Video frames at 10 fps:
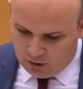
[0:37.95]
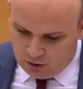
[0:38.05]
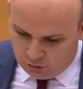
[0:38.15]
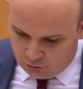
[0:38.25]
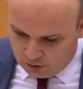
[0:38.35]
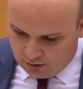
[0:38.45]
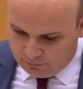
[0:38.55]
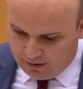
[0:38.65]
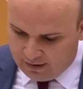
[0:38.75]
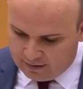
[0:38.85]
Europe
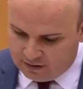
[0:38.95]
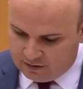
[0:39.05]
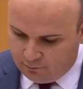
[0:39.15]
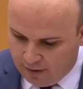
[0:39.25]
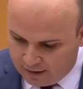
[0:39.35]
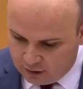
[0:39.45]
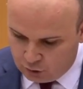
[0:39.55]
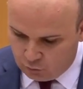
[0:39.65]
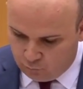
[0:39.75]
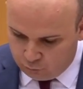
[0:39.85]
has
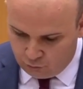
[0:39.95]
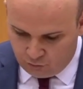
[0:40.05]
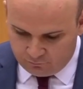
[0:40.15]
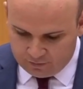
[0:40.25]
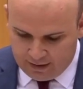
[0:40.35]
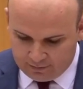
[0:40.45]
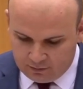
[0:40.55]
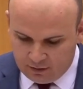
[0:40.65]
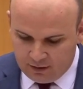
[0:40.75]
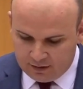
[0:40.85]
managed to prove that
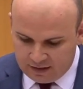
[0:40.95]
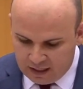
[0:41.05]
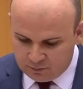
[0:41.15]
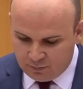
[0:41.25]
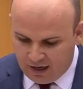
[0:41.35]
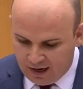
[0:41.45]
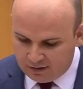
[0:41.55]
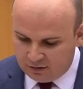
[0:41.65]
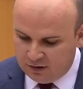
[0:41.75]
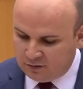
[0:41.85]
it stands behind
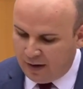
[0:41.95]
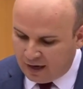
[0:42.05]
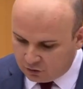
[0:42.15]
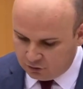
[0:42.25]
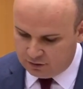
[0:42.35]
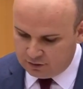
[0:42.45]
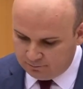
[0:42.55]
its partners.